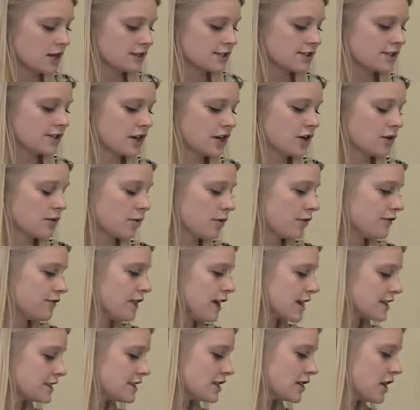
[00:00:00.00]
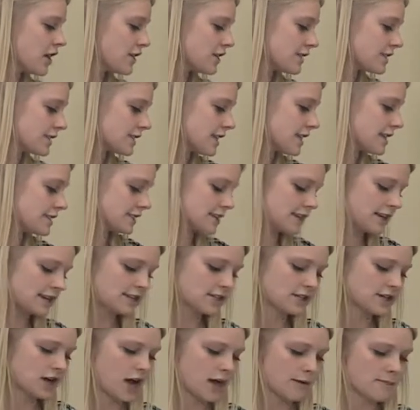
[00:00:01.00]
So reflecting on this lesson,
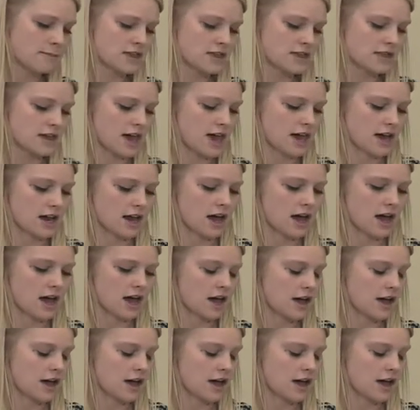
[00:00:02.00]
it taught me that